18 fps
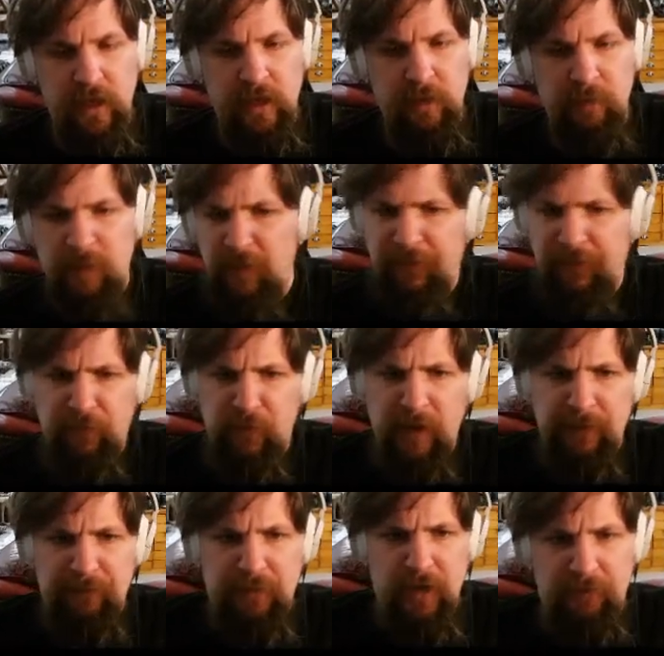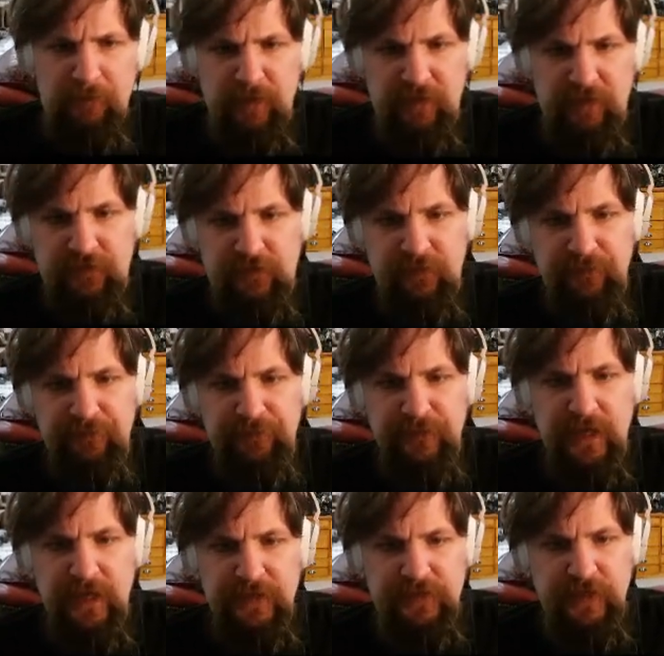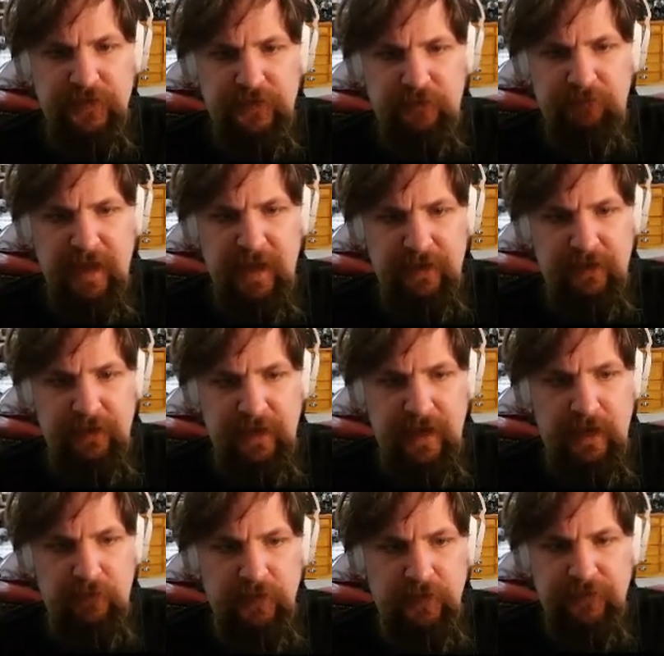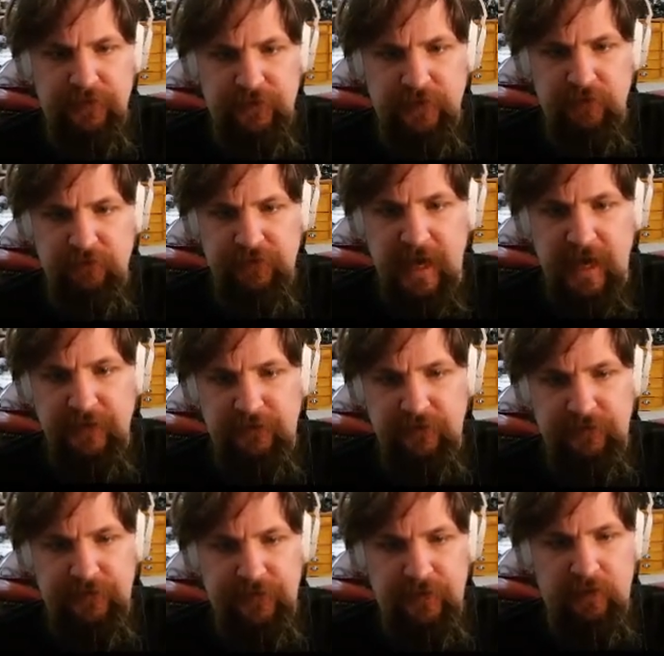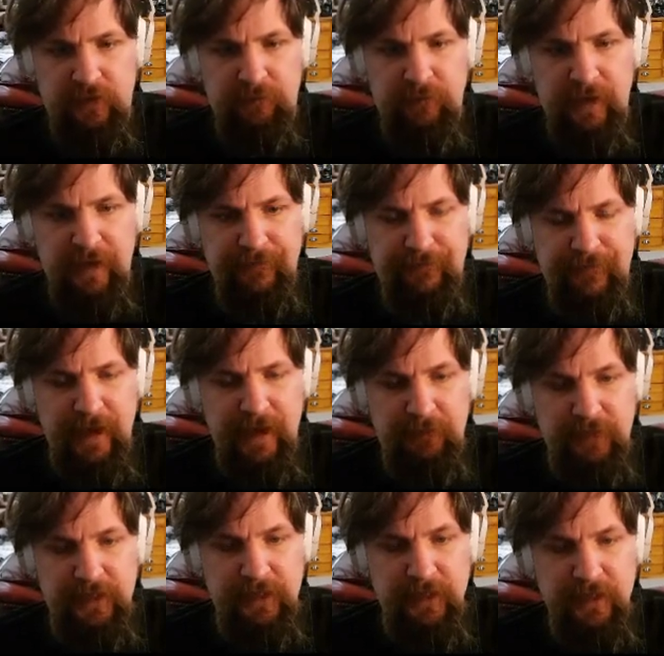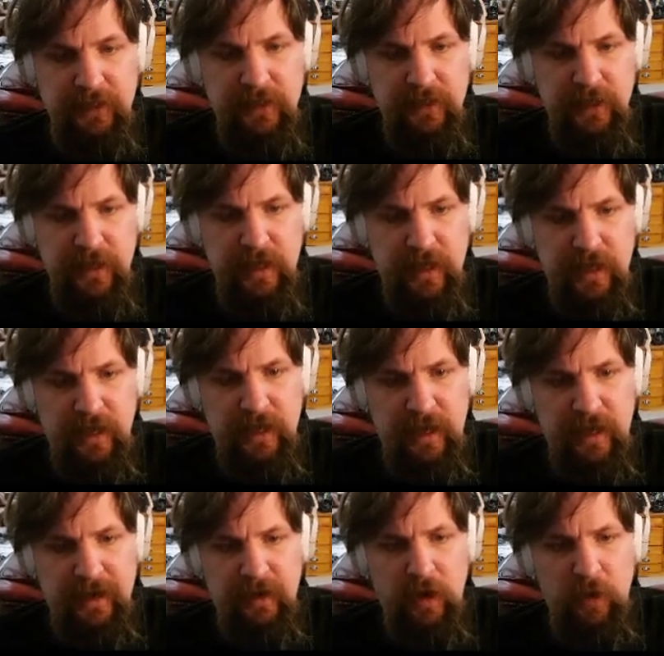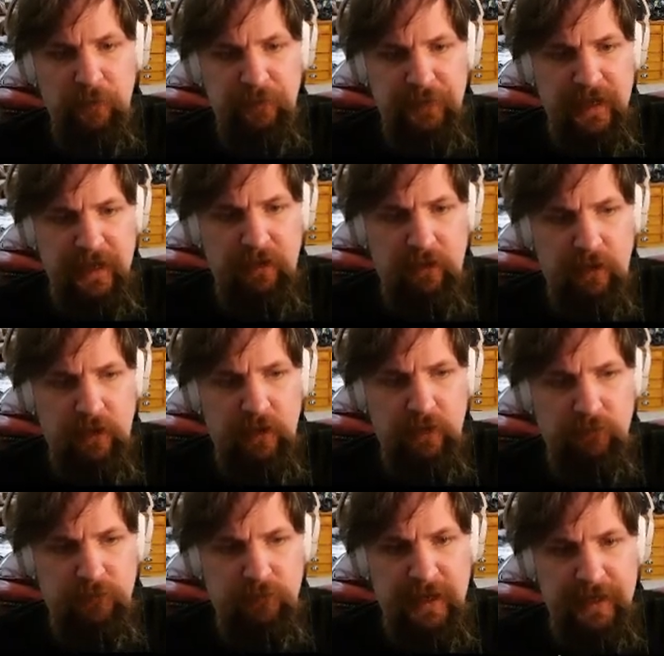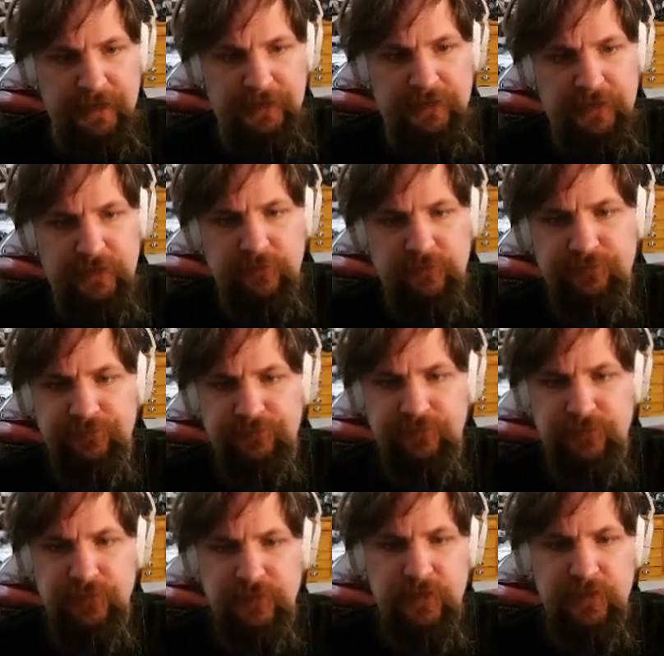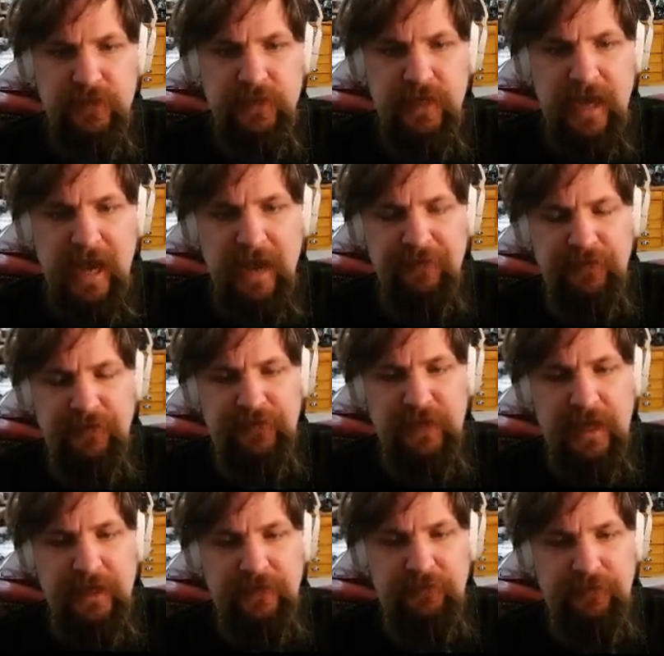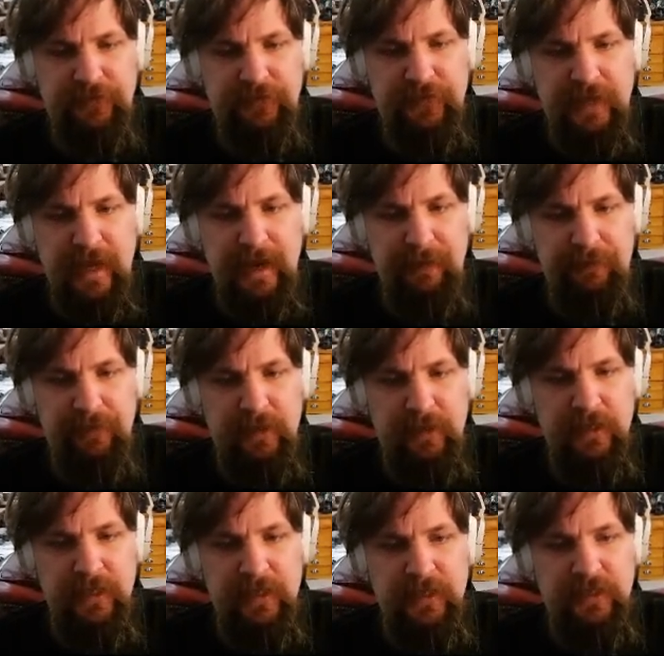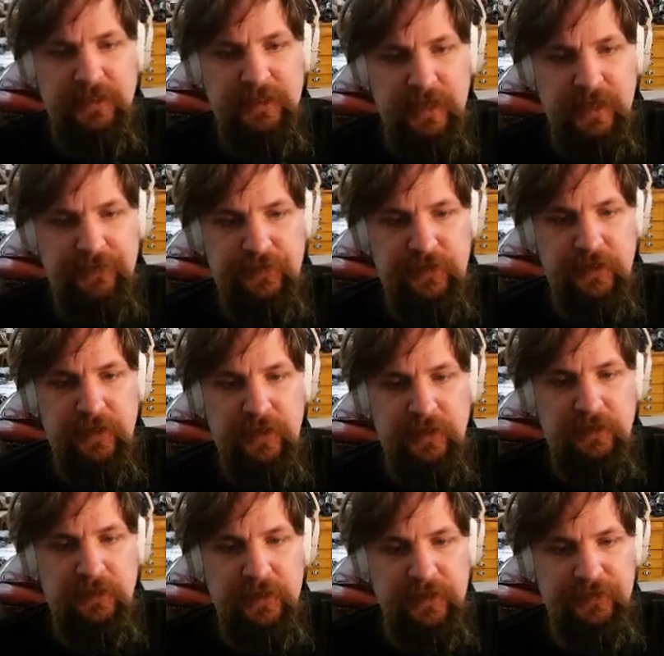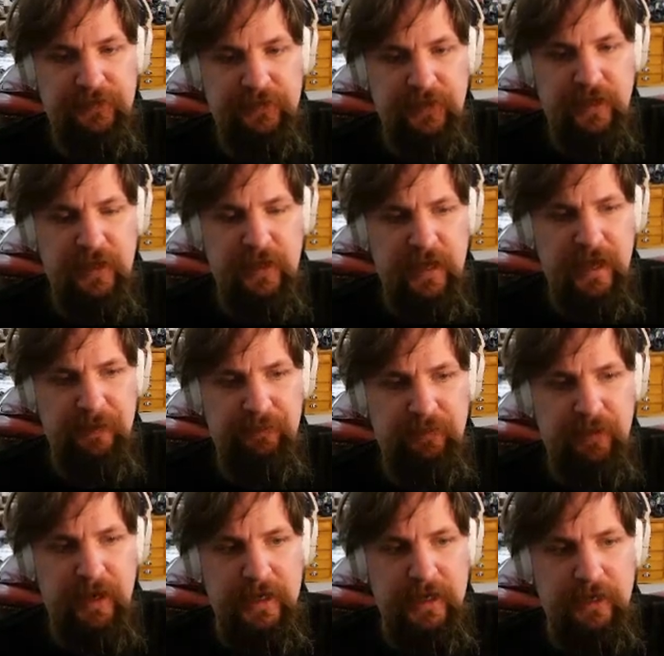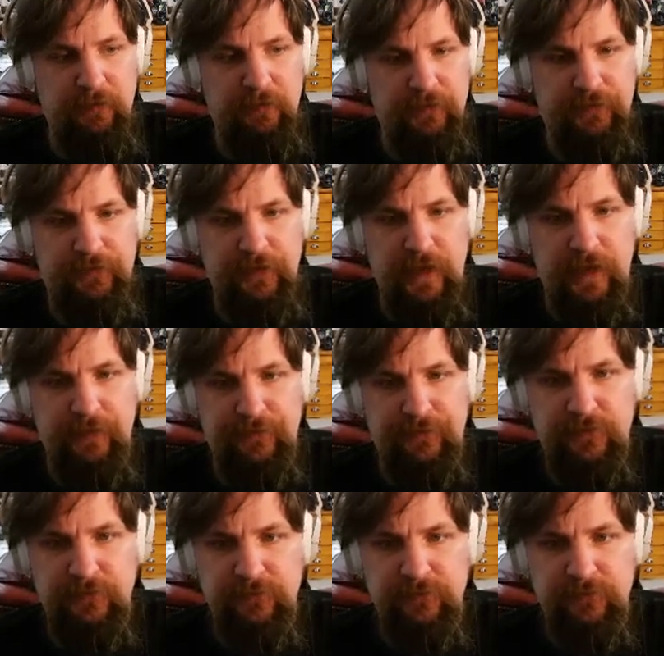But for what purpose? It doesn't matter now. It's too dangerous here. My family. I hope they are all right. I've decided to escape. Jessica, Lisa, I pray you are safe.